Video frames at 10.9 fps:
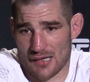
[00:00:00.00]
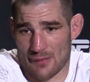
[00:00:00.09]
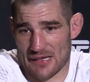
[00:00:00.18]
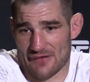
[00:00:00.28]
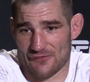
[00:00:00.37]
I
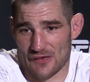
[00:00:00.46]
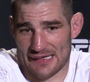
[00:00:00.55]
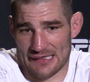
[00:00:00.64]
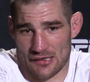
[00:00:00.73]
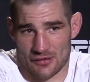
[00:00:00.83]
mean, I feel like
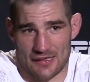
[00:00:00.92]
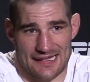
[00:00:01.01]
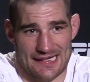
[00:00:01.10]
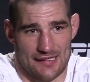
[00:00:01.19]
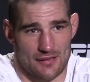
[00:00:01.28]
I need to learn how
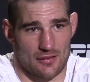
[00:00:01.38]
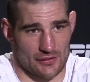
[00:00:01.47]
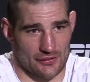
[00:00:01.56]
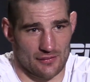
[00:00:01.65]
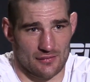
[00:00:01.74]
to hit
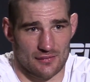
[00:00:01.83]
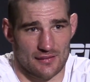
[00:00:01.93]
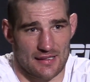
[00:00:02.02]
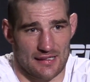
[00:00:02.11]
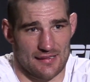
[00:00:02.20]
harder.
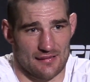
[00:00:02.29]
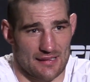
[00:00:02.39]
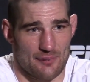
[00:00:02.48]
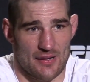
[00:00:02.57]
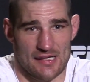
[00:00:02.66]
Kind of hit
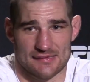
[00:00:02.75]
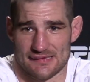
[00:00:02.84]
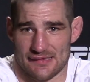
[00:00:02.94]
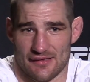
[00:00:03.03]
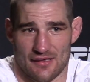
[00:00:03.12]
like a
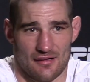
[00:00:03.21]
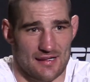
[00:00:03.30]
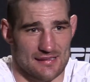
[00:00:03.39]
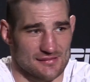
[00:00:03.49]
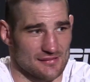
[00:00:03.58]
pansy, you know.
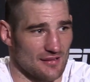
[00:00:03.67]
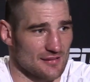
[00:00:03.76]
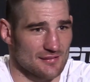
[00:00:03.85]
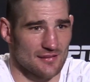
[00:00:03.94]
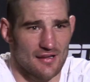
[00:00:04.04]
Kind of
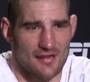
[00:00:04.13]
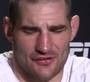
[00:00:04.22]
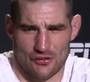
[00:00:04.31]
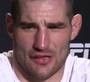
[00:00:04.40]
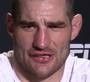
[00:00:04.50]
sucked.
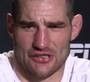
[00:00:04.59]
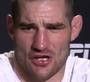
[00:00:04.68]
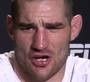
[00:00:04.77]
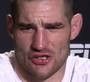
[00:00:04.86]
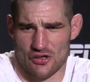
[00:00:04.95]
They're like, you
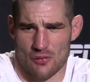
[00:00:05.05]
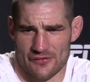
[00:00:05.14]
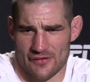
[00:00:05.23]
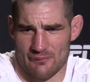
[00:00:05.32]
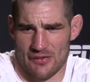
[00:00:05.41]
know, you
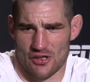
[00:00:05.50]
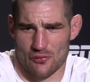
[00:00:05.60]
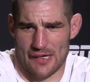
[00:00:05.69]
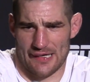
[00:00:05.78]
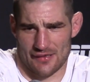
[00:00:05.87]
won the
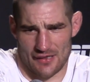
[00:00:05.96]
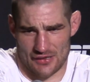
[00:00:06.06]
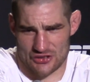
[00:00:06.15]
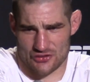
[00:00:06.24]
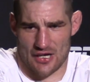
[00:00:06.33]
middleweight
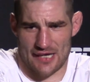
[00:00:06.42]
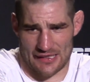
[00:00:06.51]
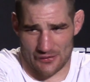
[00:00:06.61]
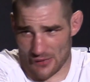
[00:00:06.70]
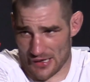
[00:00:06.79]
uh,
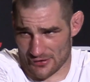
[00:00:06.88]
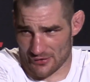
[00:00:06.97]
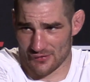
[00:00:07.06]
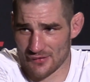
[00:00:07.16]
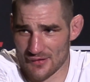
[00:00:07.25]
striking
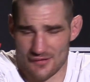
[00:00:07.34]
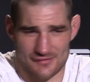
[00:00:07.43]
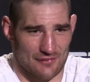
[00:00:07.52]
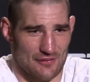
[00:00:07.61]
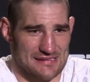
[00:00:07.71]
record.
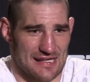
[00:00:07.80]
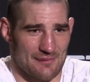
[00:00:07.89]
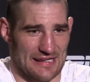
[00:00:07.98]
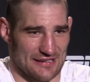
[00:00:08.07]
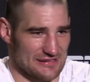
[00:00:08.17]
It's like, what does that
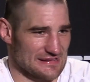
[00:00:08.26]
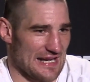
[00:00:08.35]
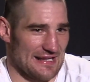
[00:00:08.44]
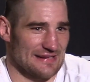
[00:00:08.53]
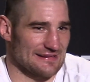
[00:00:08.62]
mean? I just
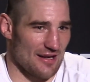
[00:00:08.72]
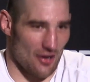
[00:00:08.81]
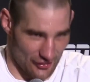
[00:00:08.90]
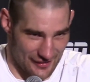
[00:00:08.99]
can't hit that hard.